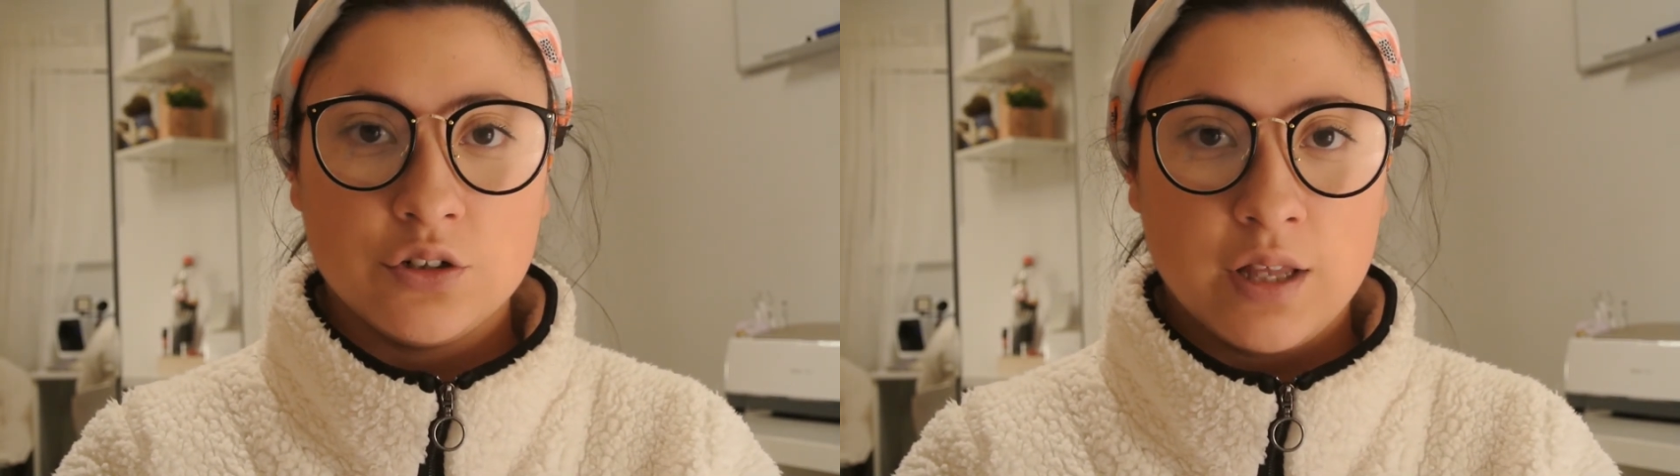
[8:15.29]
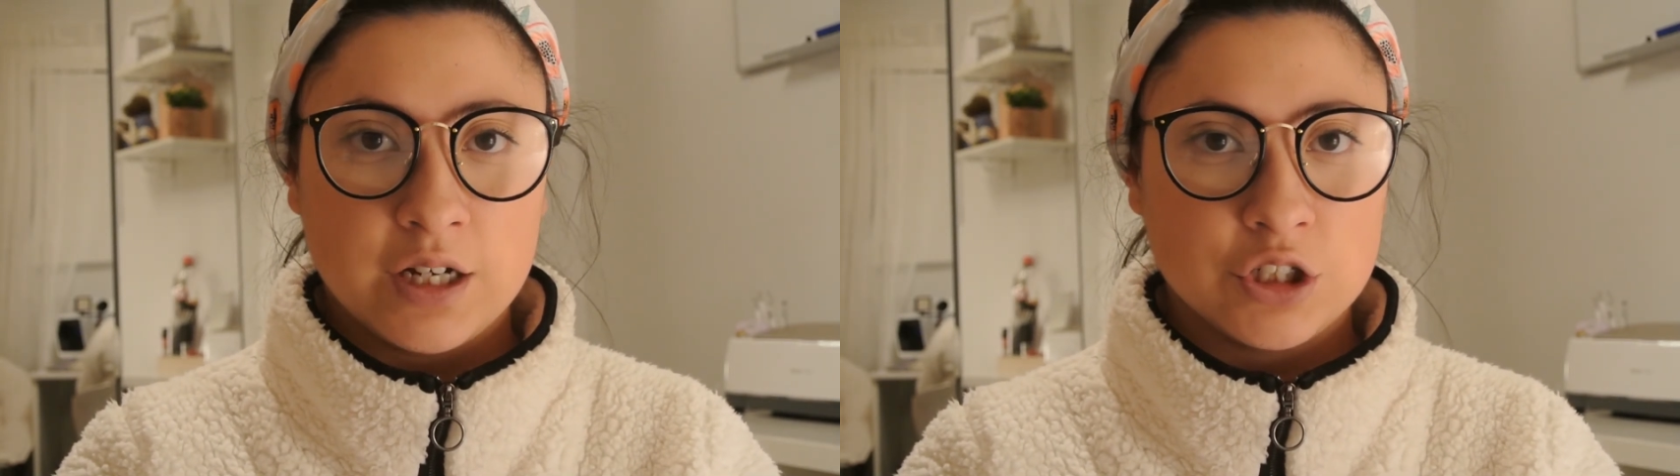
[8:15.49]
your
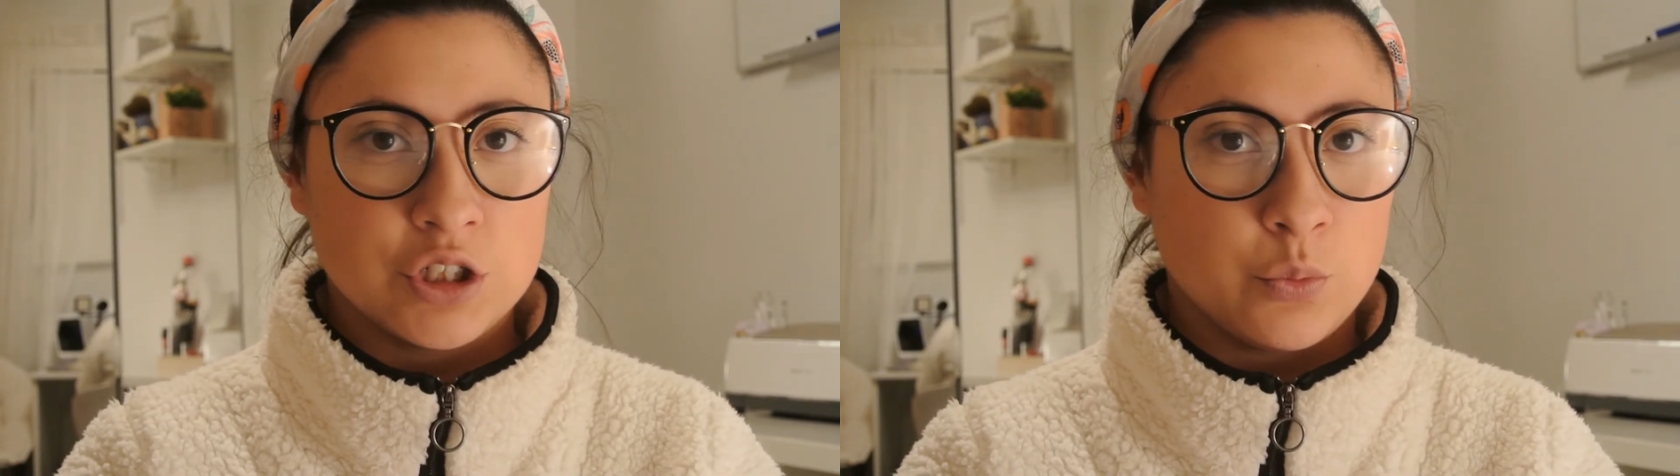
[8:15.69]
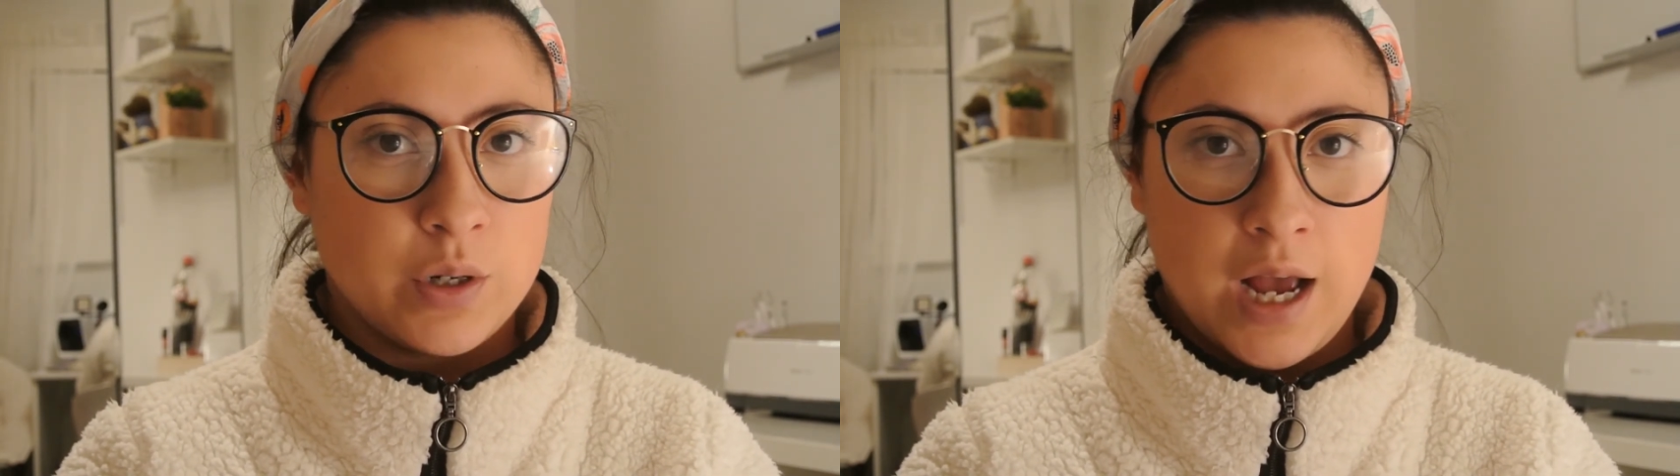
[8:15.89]
lectures
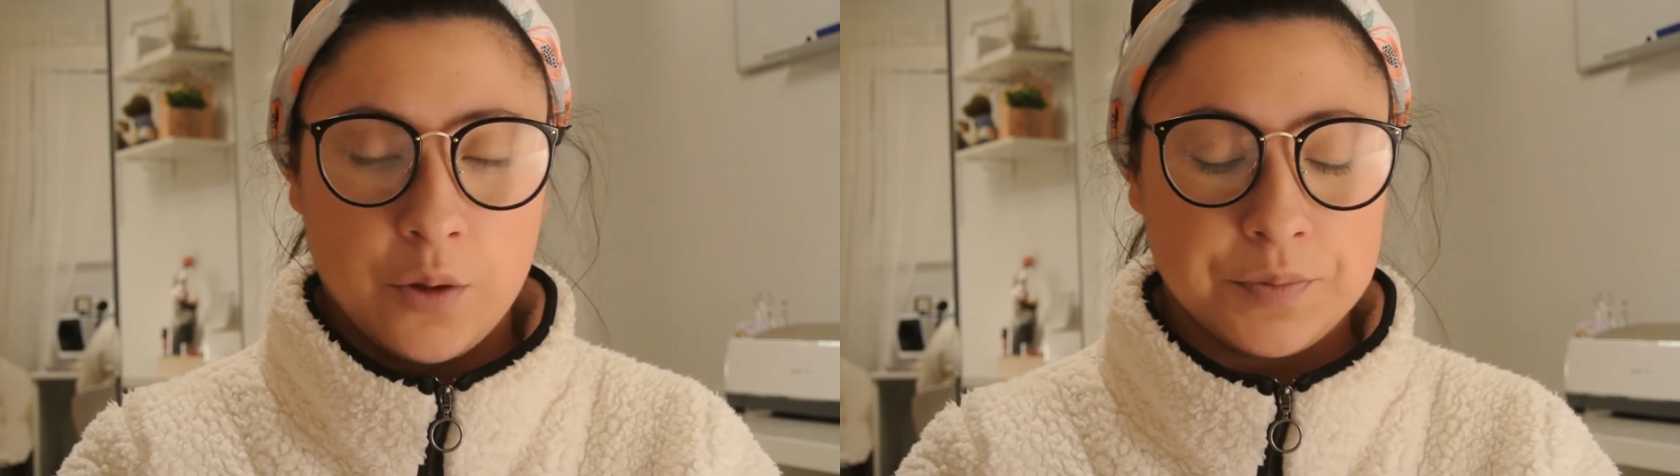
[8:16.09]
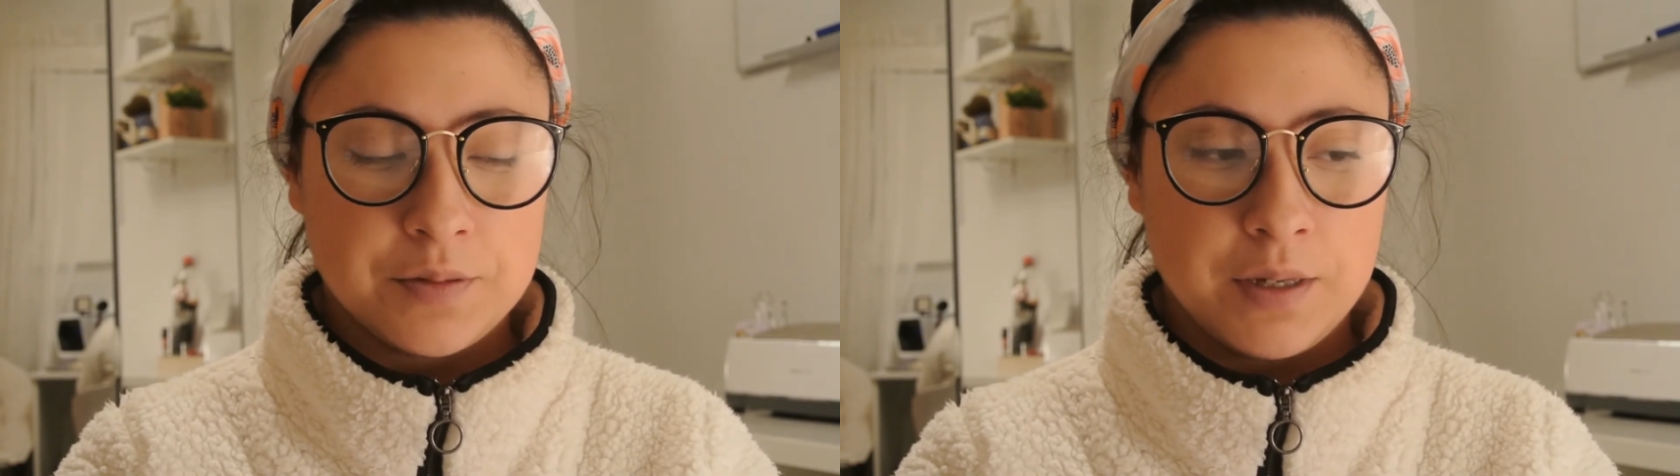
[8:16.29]
and what
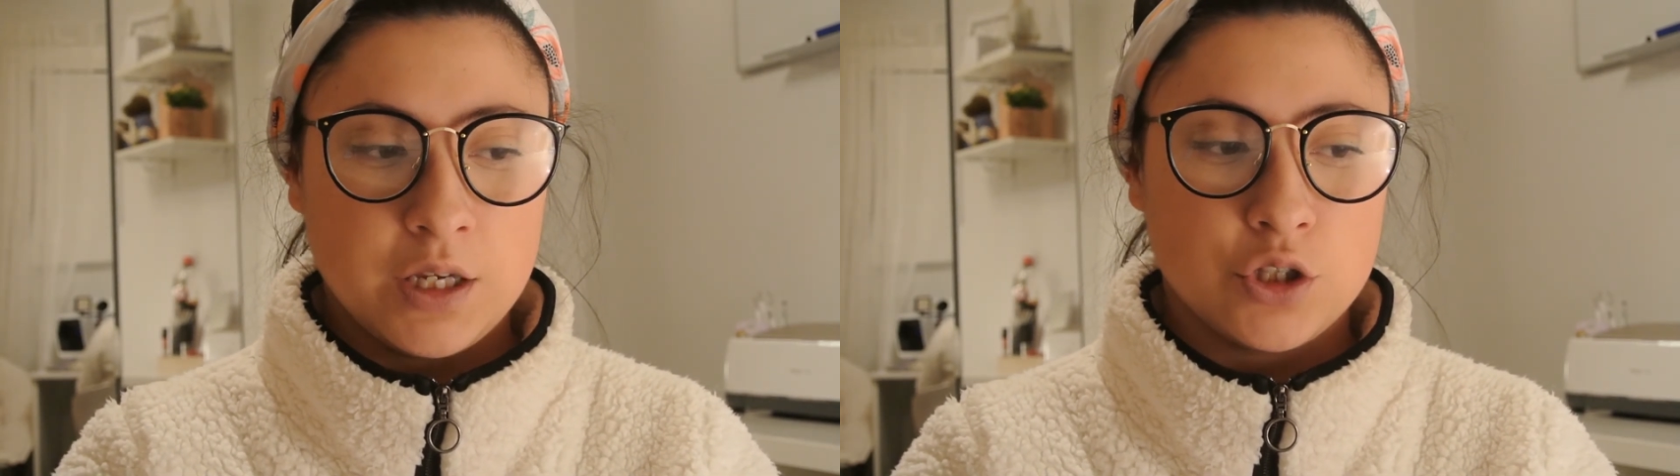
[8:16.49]
helps me.